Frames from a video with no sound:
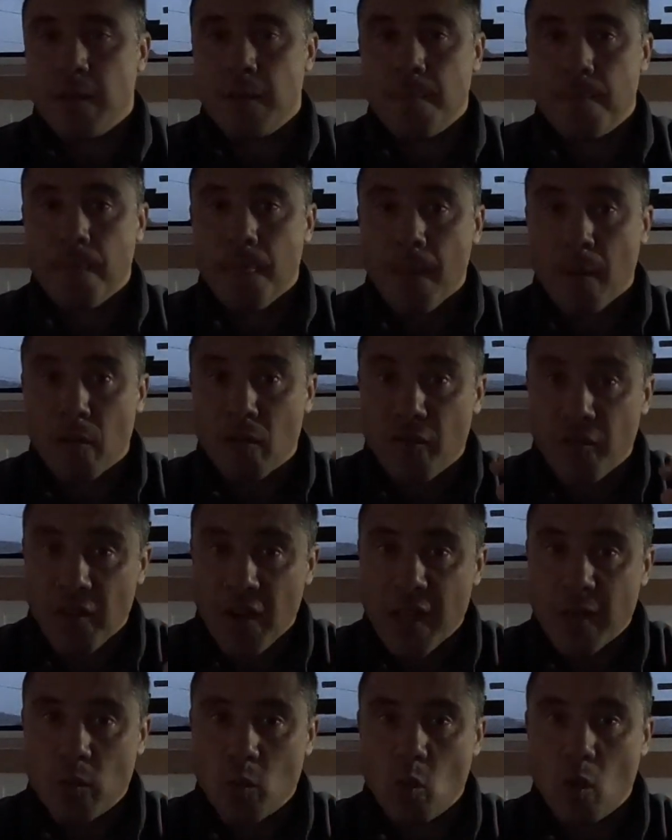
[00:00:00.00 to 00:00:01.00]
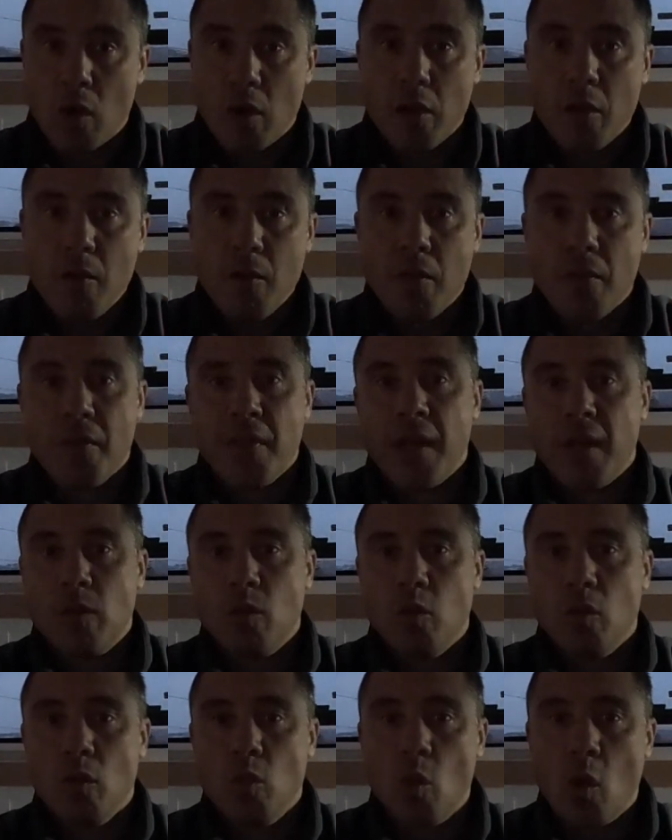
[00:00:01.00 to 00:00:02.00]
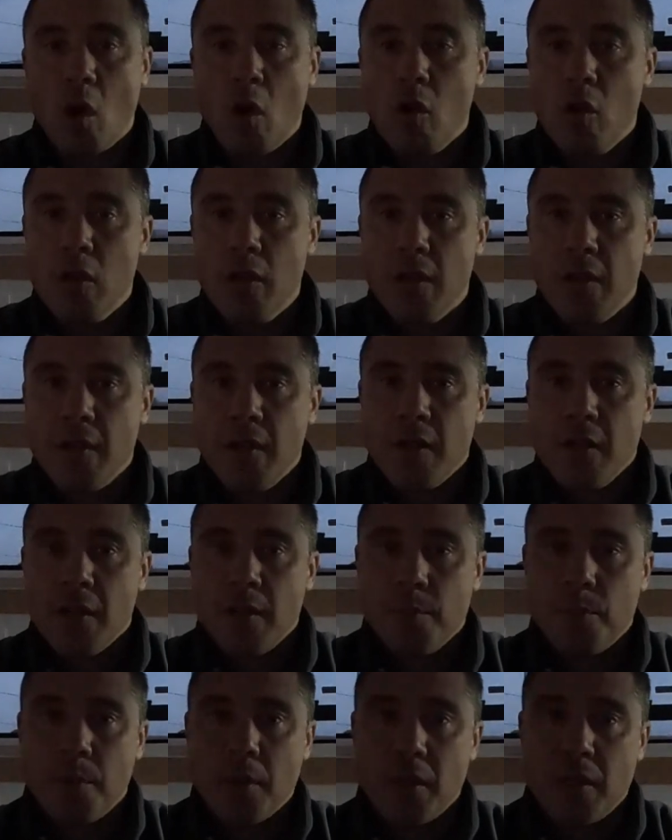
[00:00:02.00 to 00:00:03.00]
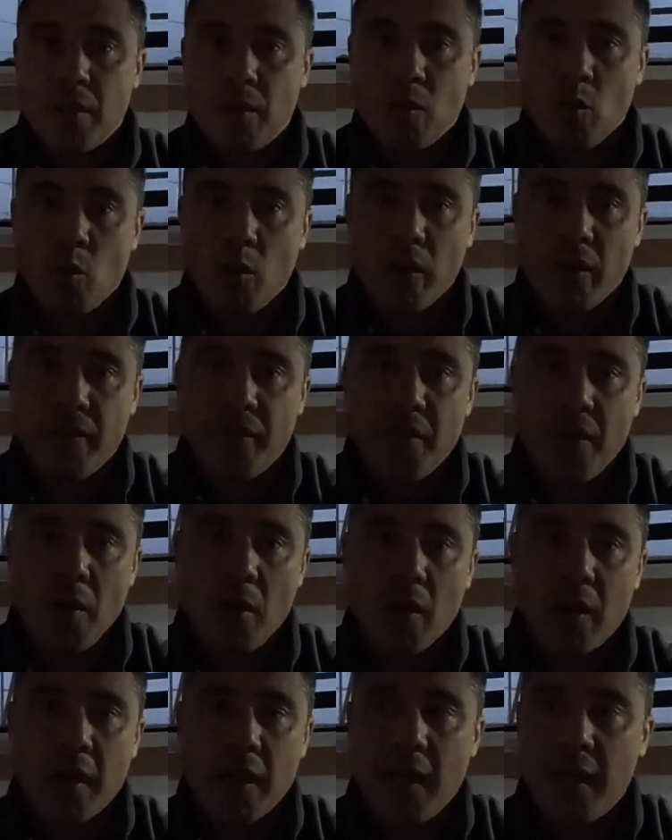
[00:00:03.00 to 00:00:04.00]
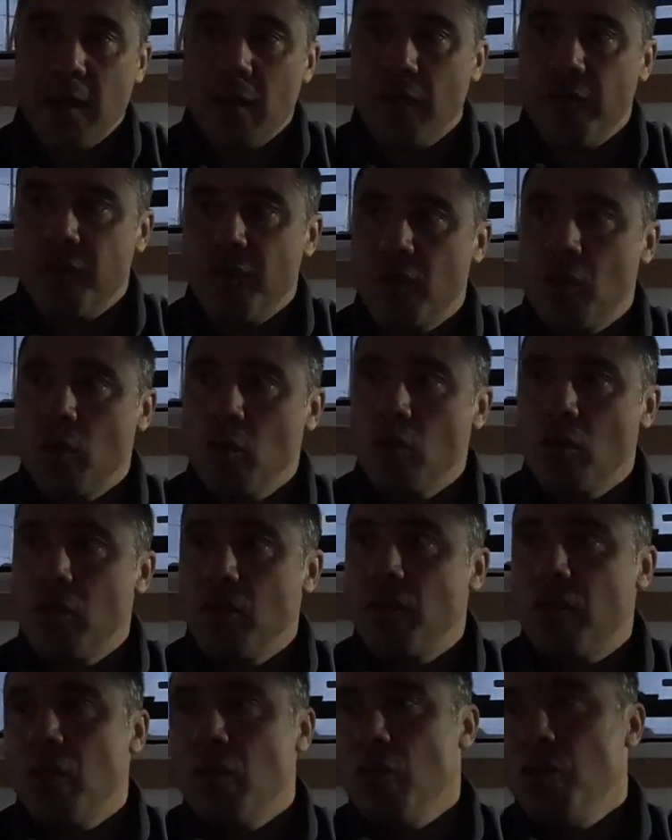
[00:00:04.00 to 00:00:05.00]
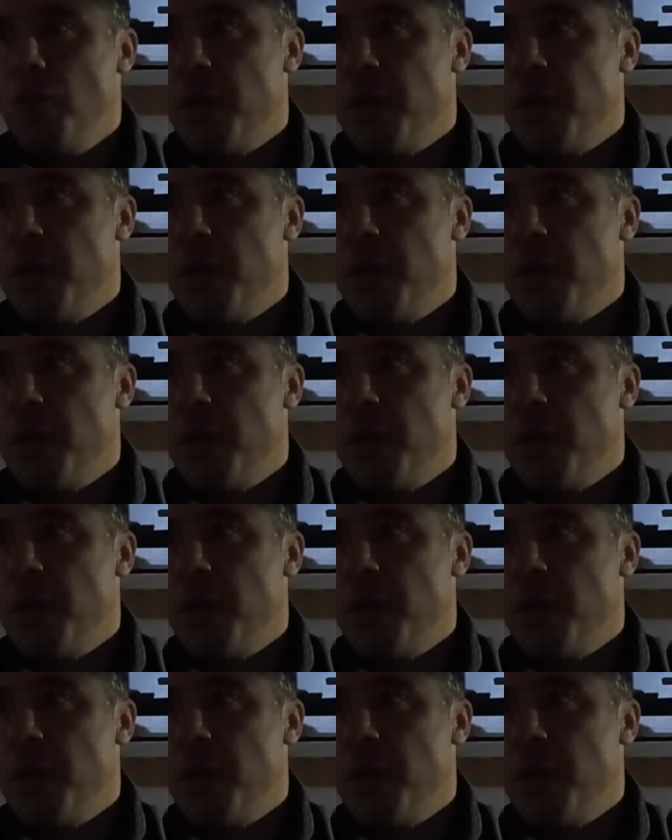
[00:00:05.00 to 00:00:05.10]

um, on flat water, that would work, but with the kind of two, two